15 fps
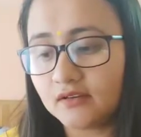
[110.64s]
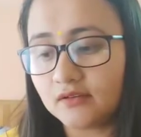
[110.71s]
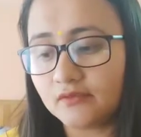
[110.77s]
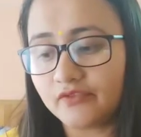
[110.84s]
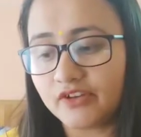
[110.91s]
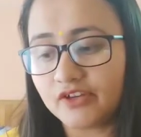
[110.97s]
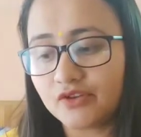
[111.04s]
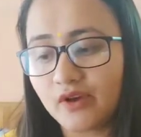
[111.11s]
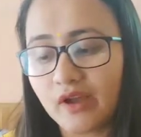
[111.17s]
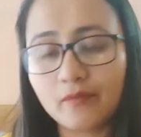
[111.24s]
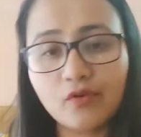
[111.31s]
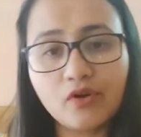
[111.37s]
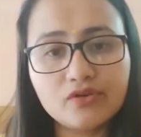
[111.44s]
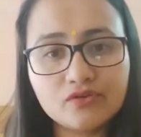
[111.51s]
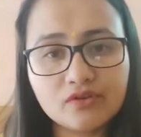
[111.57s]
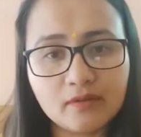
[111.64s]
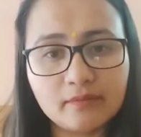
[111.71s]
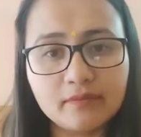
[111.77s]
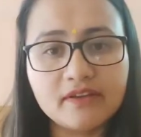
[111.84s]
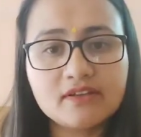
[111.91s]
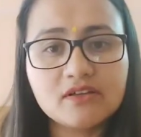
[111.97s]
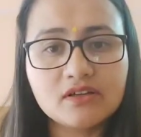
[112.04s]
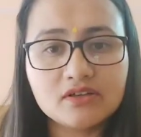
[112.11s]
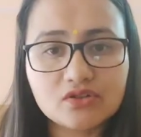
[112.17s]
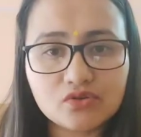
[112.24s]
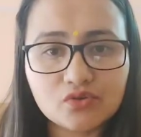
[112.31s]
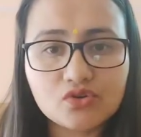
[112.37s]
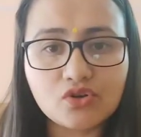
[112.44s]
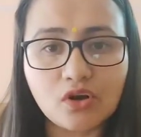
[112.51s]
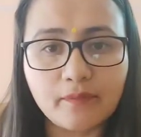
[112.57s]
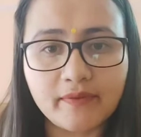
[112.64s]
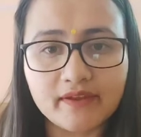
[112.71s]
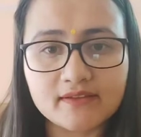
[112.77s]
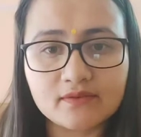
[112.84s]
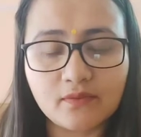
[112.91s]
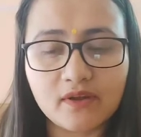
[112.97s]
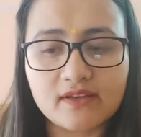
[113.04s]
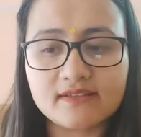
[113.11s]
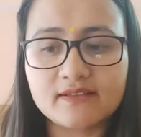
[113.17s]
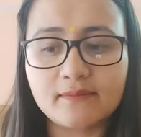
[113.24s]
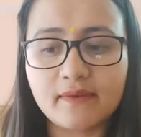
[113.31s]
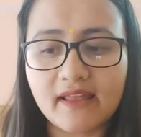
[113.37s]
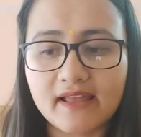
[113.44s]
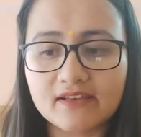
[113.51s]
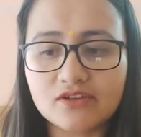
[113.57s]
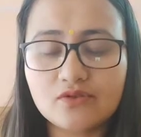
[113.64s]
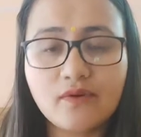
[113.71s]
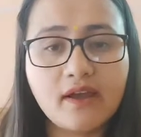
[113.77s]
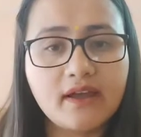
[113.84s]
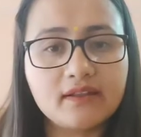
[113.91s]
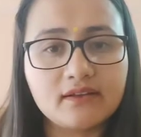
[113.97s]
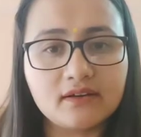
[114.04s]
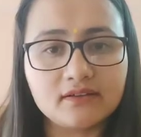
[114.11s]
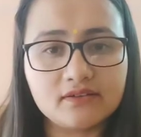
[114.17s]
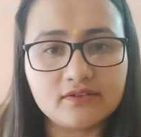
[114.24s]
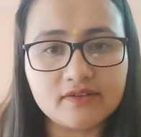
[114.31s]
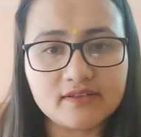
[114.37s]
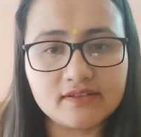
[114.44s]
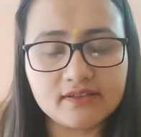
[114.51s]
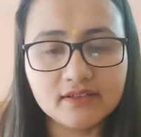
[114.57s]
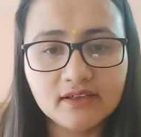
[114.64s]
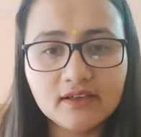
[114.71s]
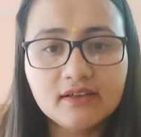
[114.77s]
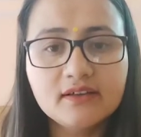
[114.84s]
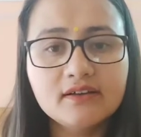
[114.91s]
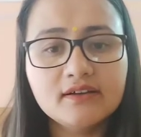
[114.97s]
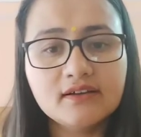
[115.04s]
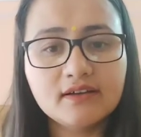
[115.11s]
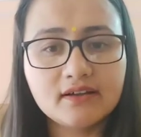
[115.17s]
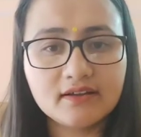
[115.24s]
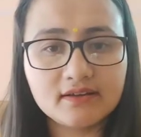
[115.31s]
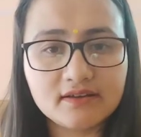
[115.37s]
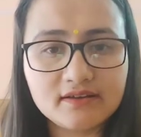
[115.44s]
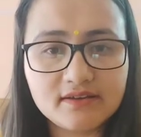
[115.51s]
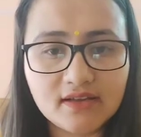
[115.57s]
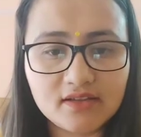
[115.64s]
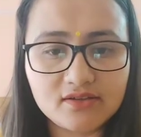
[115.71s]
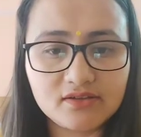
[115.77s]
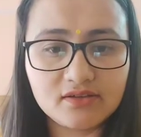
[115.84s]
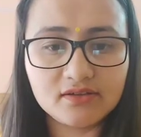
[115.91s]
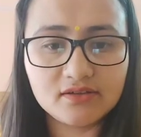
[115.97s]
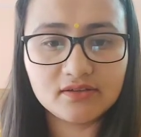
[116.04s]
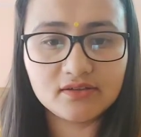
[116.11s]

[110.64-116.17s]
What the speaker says: video I'm going to complete two topics. One is the plateau and other is the desert.